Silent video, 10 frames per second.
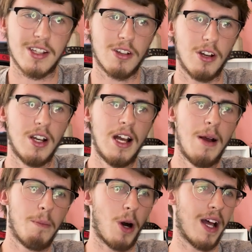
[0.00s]
so
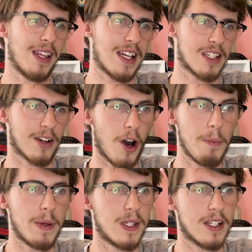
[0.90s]
by lesser
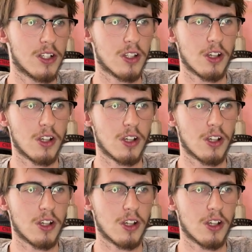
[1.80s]
competition.